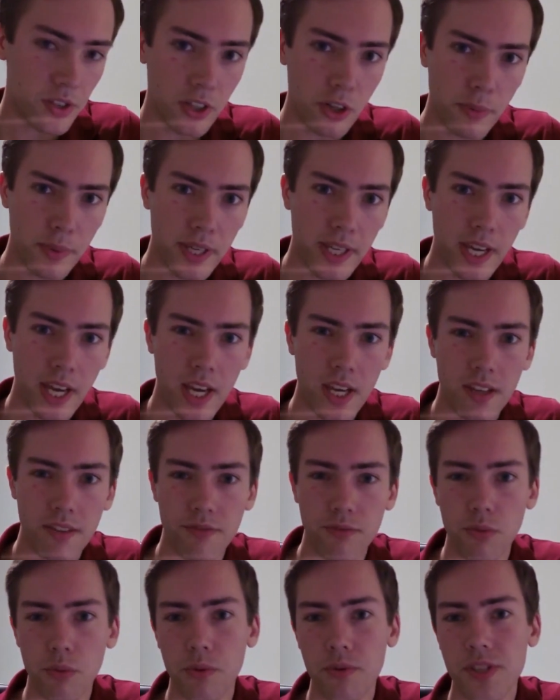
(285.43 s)
So you've got to be
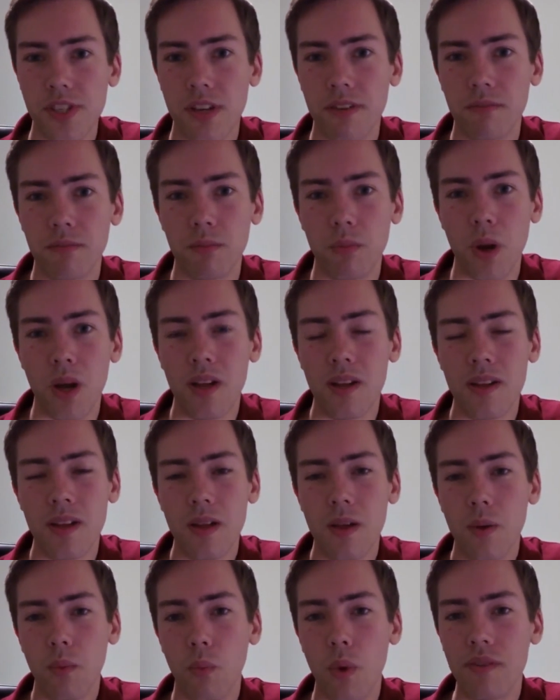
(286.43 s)
careful with some
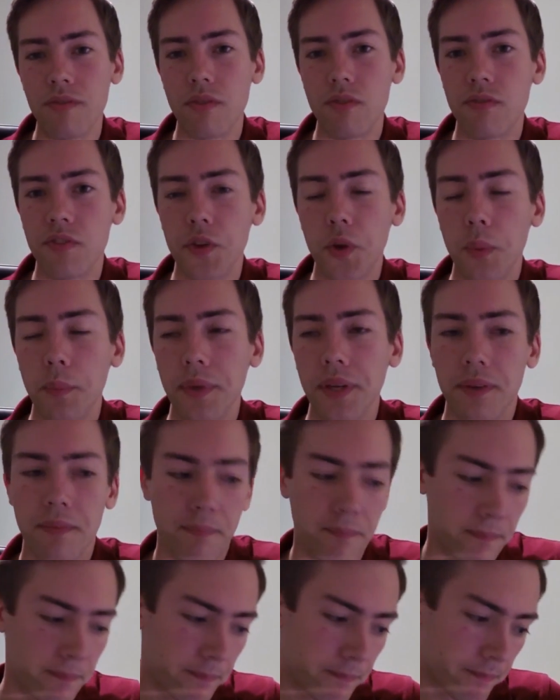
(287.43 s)
weather
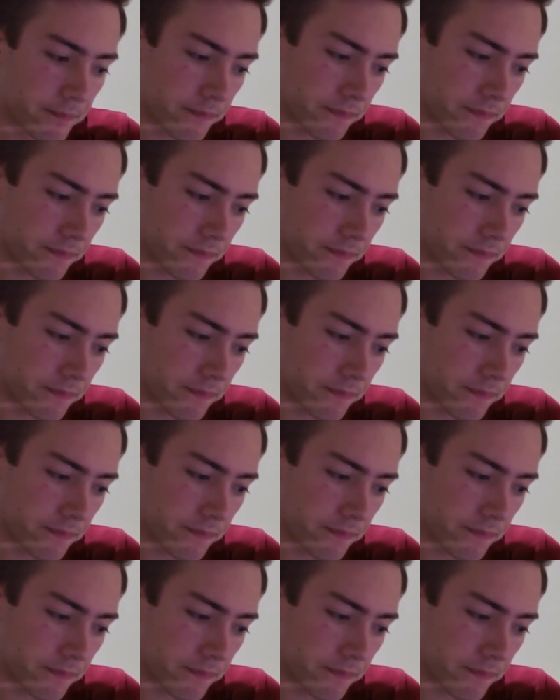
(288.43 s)
phenomena.